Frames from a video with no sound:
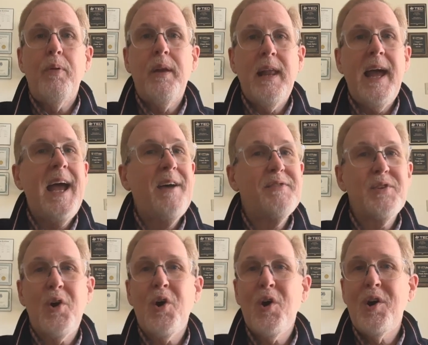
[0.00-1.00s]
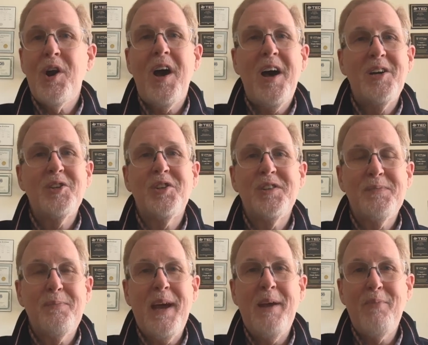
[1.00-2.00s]
PLAAFPs are not
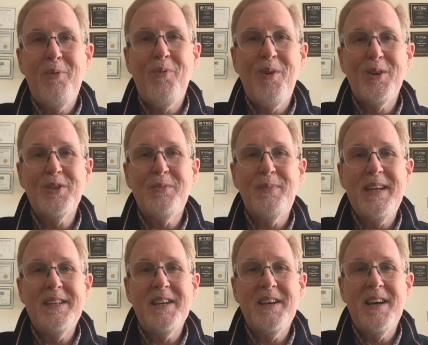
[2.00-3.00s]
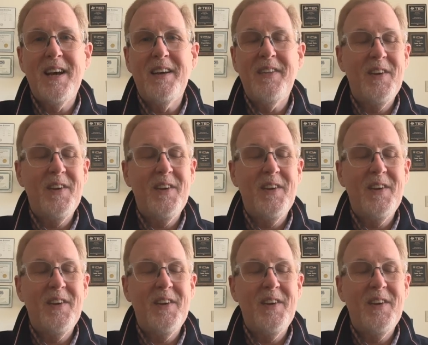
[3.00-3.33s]
just paperwork to be done.